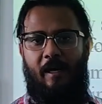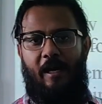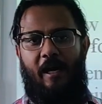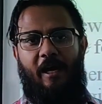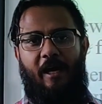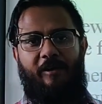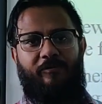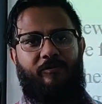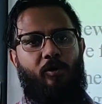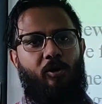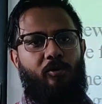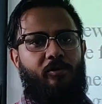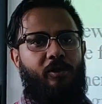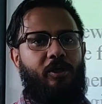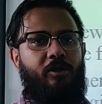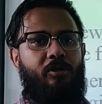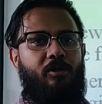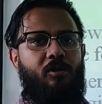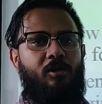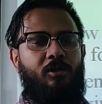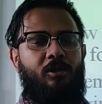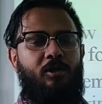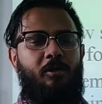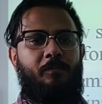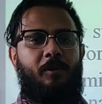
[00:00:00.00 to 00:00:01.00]
I've already
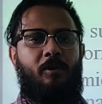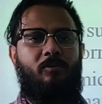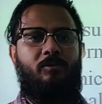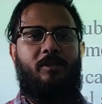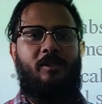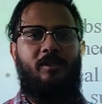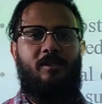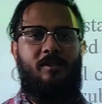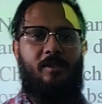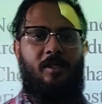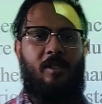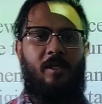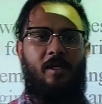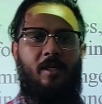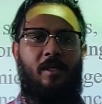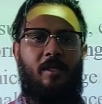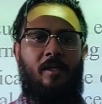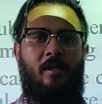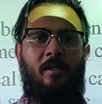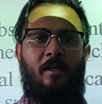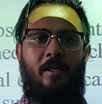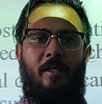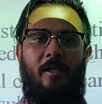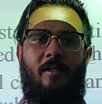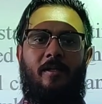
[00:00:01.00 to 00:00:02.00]
talked about this
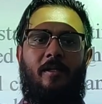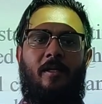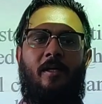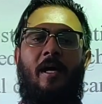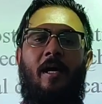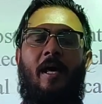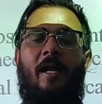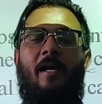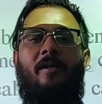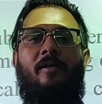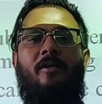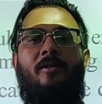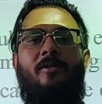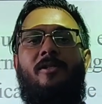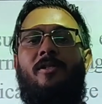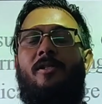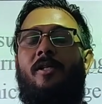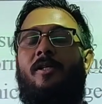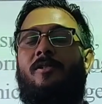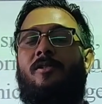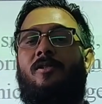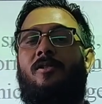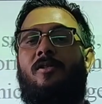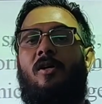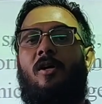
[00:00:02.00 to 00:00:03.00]
in the
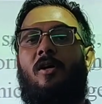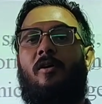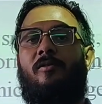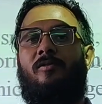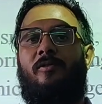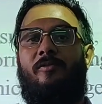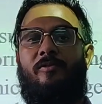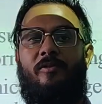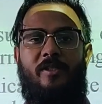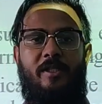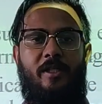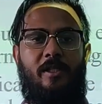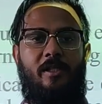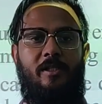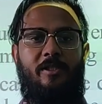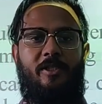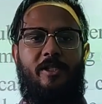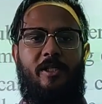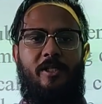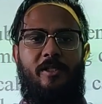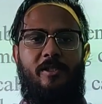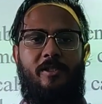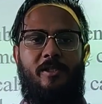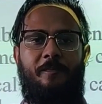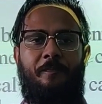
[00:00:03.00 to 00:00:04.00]
characteristics of the physical
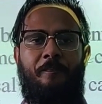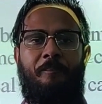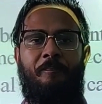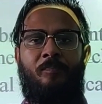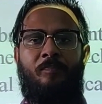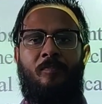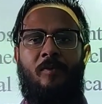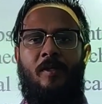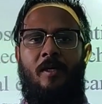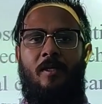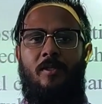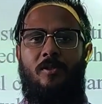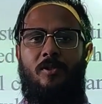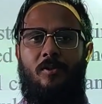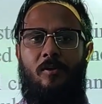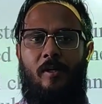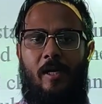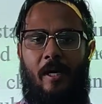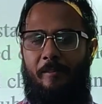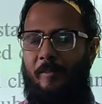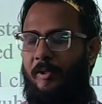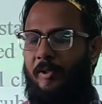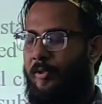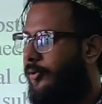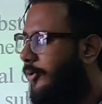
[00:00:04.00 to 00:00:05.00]
change, so
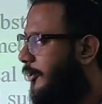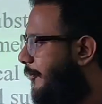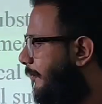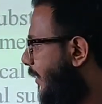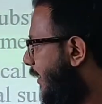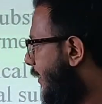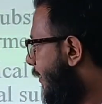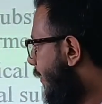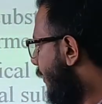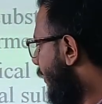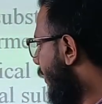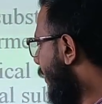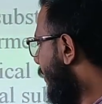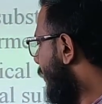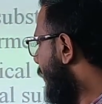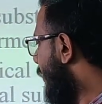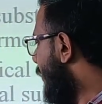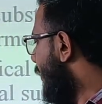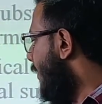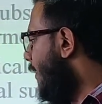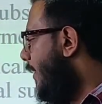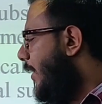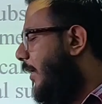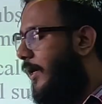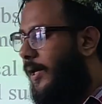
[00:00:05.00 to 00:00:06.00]
I'm going to repeat it again.
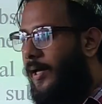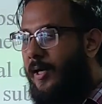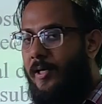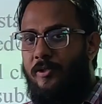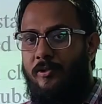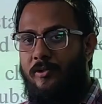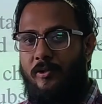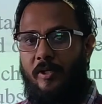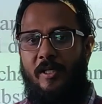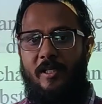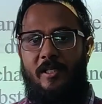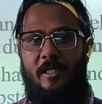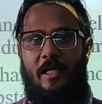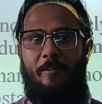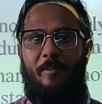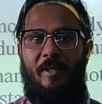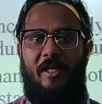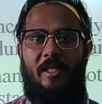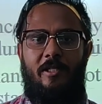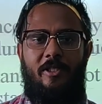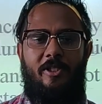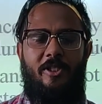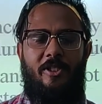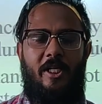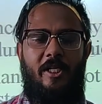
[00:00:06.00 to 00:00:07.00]
So in
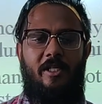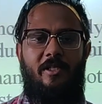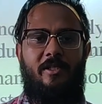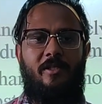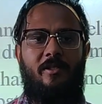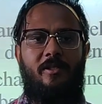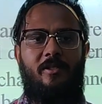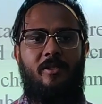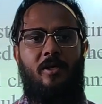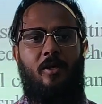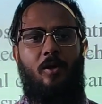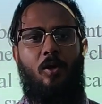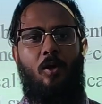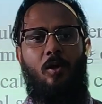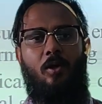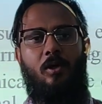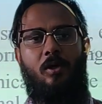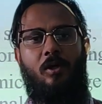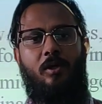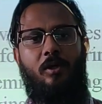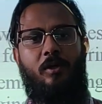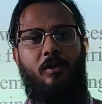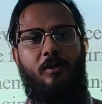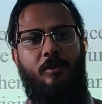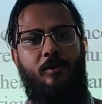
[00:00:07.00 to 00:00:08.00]
chemical changes,
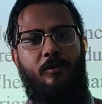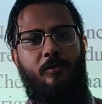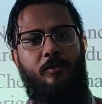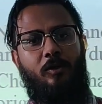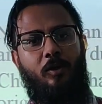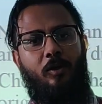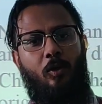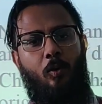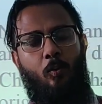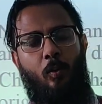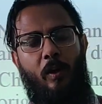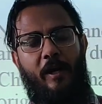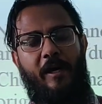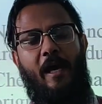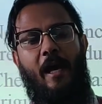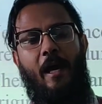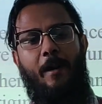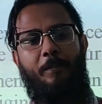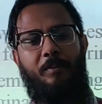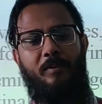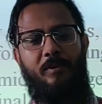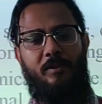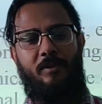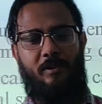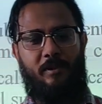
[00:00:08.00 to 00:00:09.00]
what
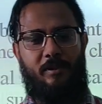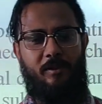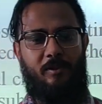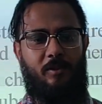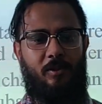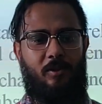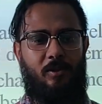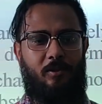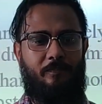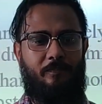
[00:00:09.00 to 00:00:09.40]
happens is